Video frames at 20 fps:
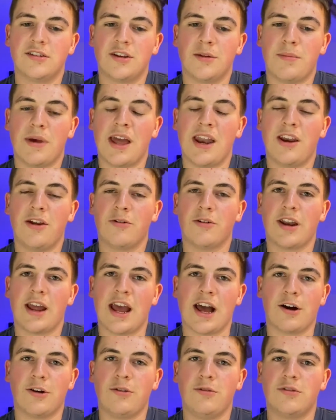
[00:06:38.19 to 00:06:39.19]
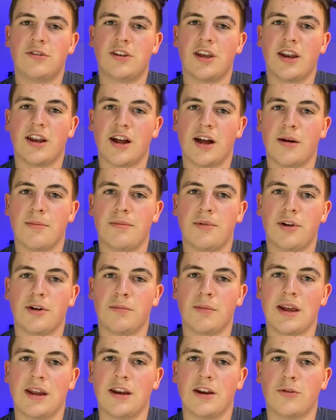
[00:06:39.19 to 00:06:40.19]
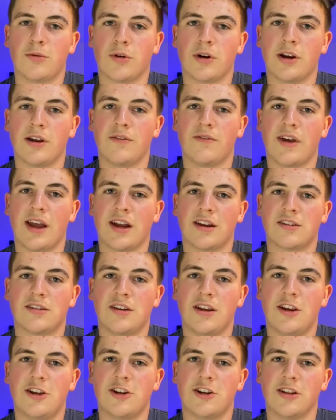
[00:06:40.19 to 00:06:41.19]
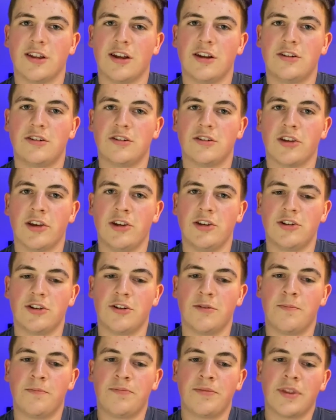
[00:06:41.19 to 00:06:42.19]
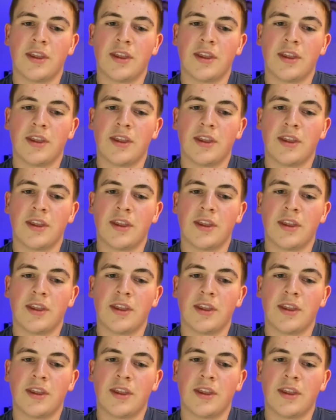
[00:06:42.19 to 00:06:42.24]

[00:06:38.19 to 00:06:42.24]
depending on how you set up your mandatory vaccination legislation,